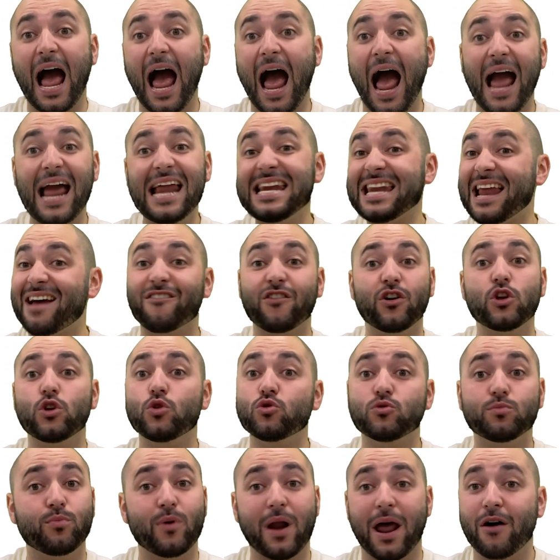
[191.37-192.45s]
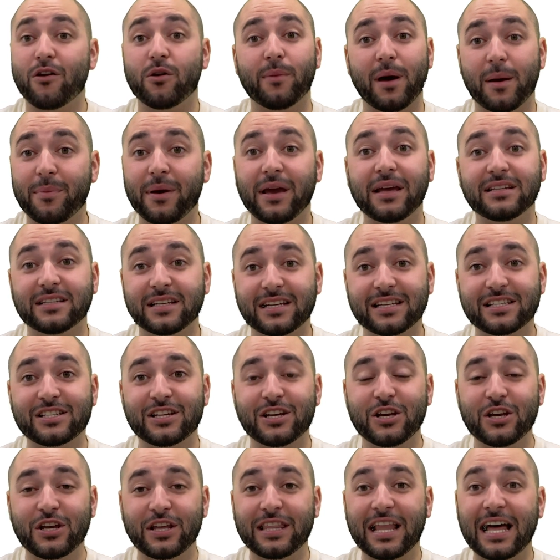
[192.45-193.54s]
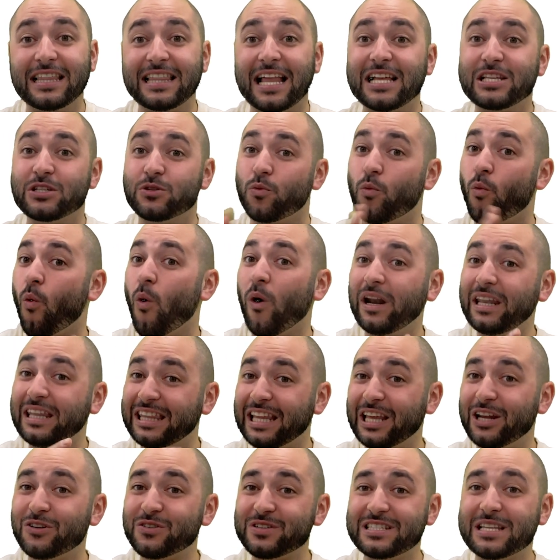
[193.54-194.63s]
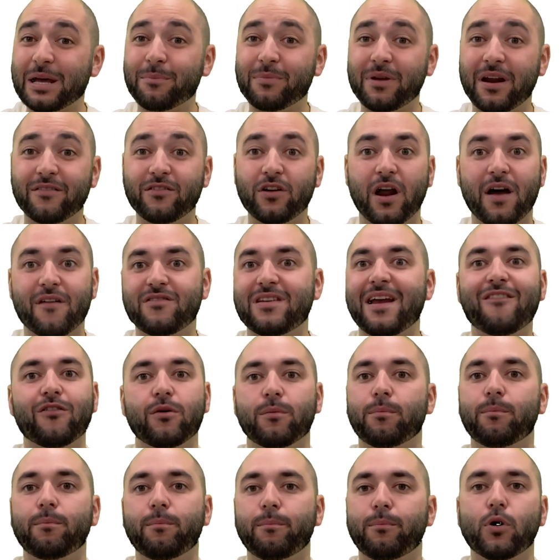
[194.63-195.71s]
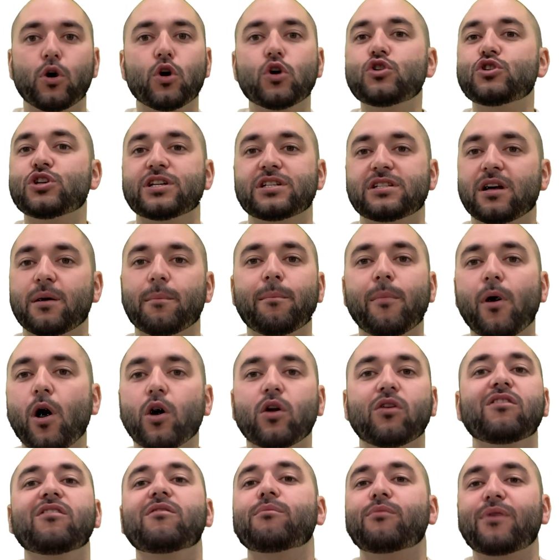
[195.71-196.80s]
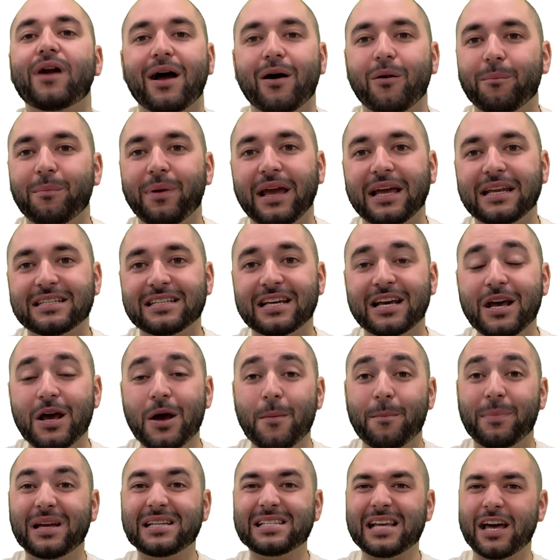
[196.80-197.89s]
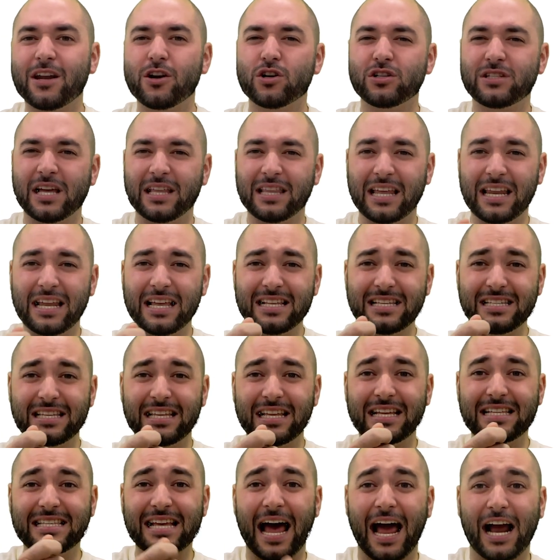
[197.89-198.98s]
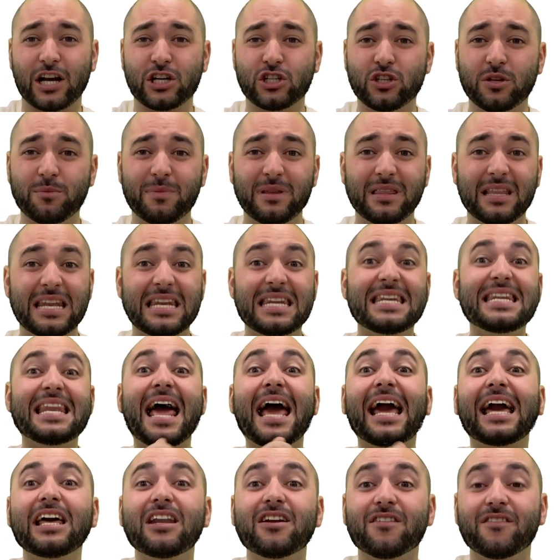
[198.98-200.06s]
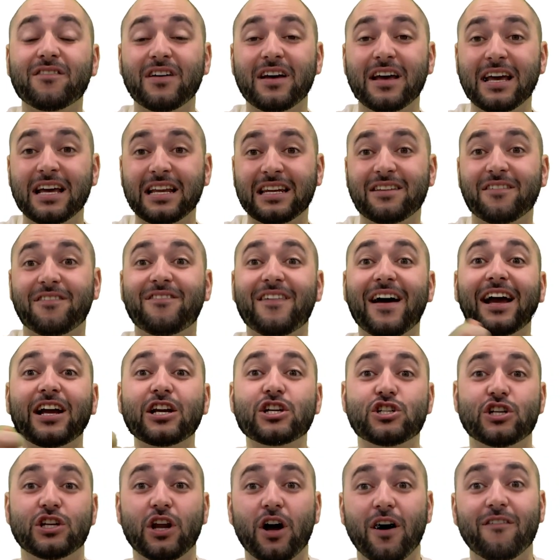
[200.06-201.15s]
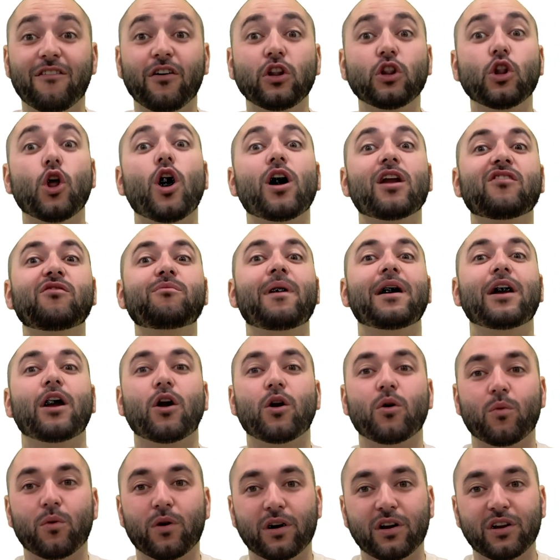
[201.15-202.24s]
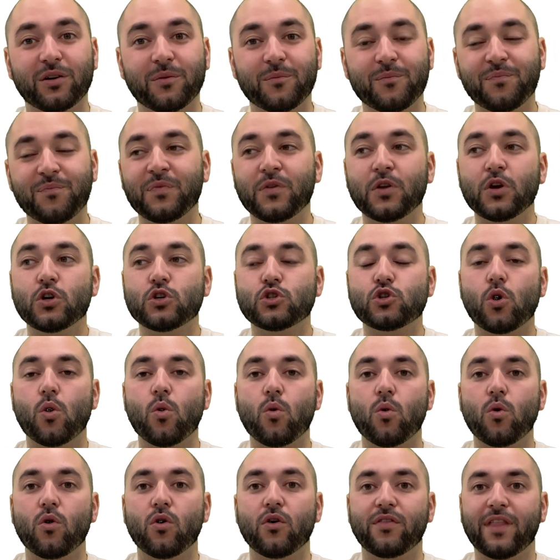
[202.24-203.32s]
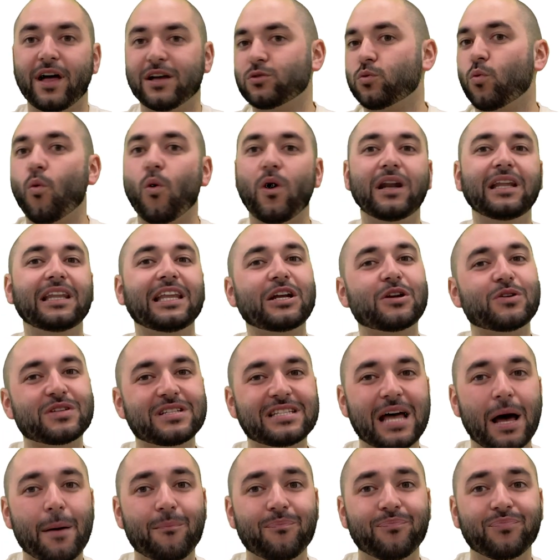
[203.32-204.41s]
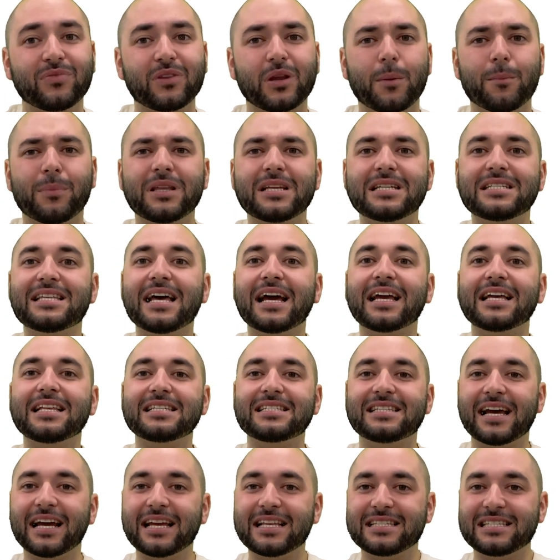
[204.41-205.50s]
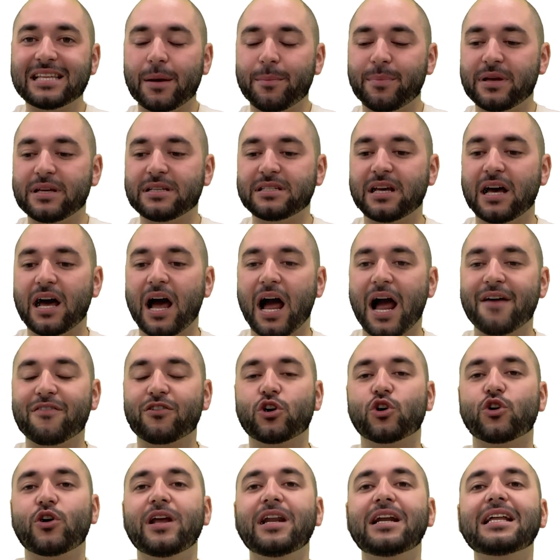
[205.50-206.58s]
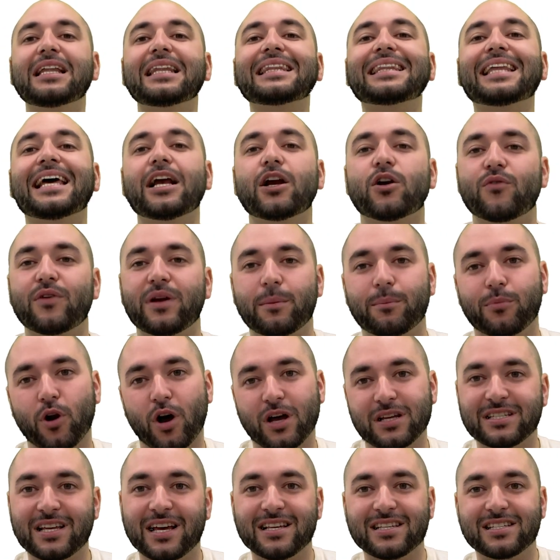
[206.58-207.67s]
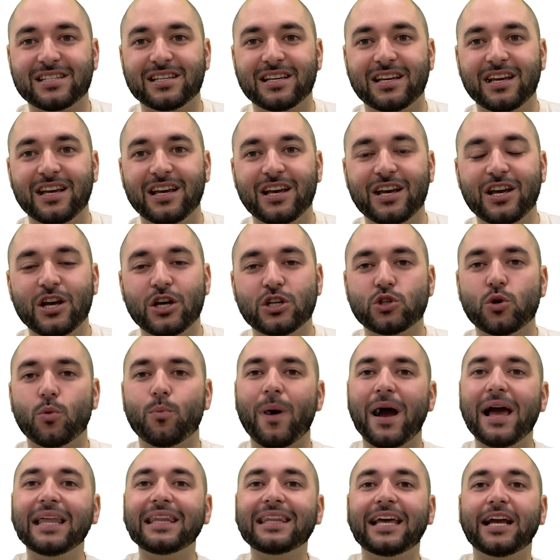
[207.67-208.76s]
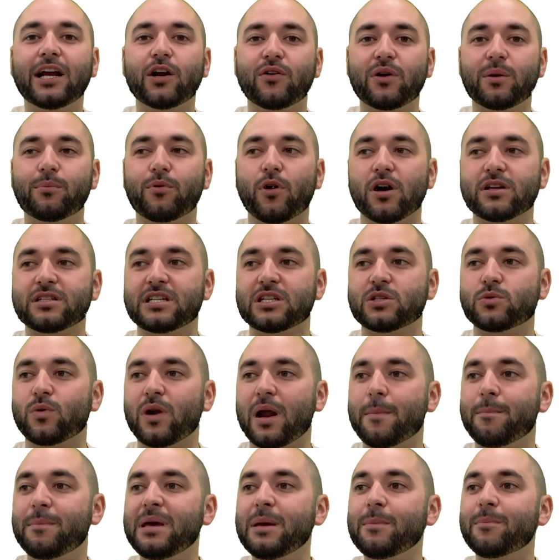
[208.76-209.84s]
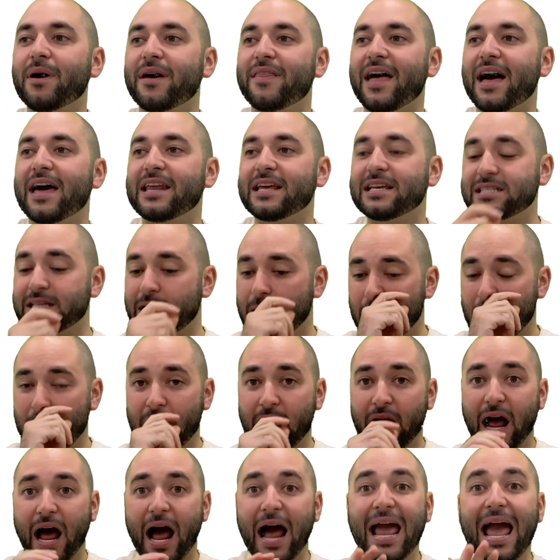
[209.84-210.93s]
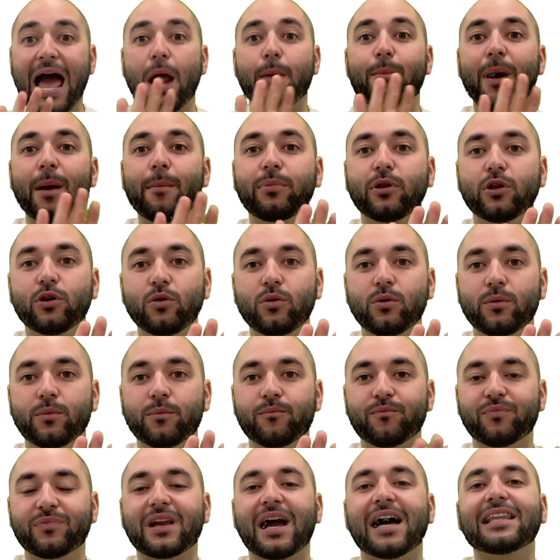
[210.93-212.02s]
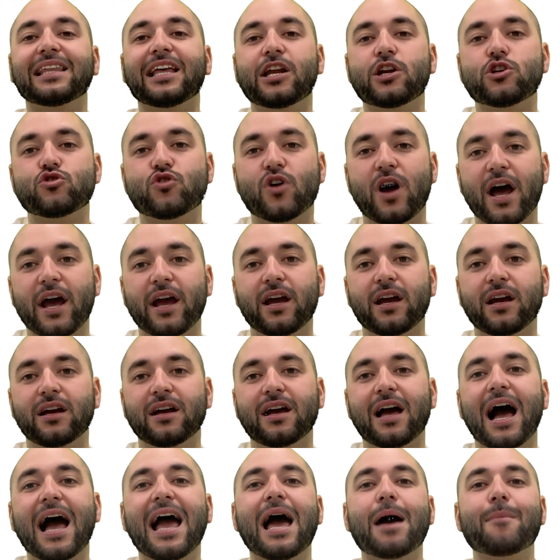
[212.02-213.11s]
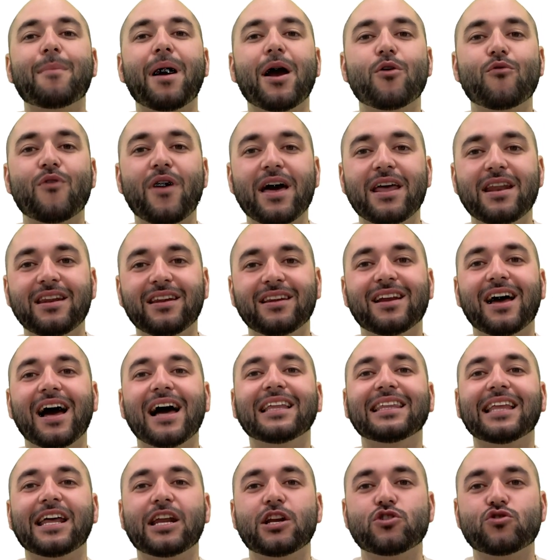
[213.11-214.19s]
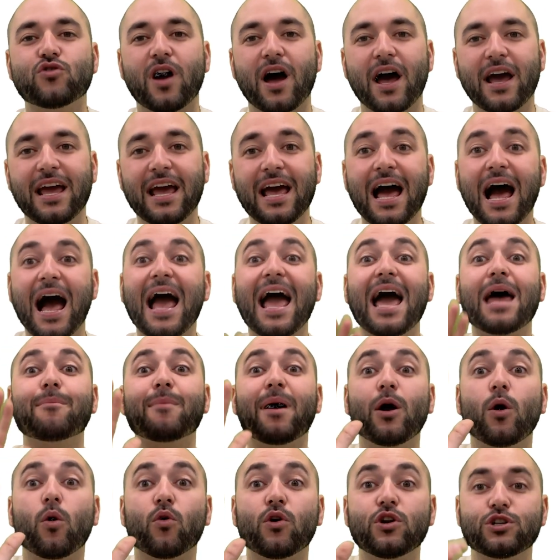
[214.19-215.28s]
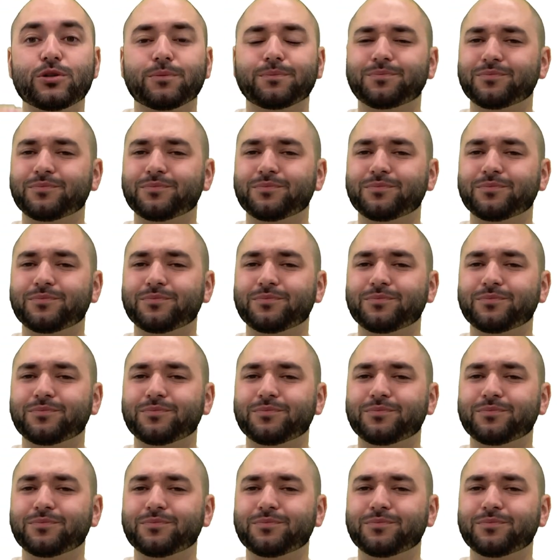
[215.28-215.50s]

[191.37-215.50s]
I never use brown in my paintings. And that's one little step that I've done. I've never purchased a bottle of brown paint because I understand that it's actually been the negative defection of a lot of my artwork. So that's one little step. But the second step is I've created a layering process. So by a layering process, what I mean by that is I add my blue, I let it dry. I add my red, I let it dry. I add my orange,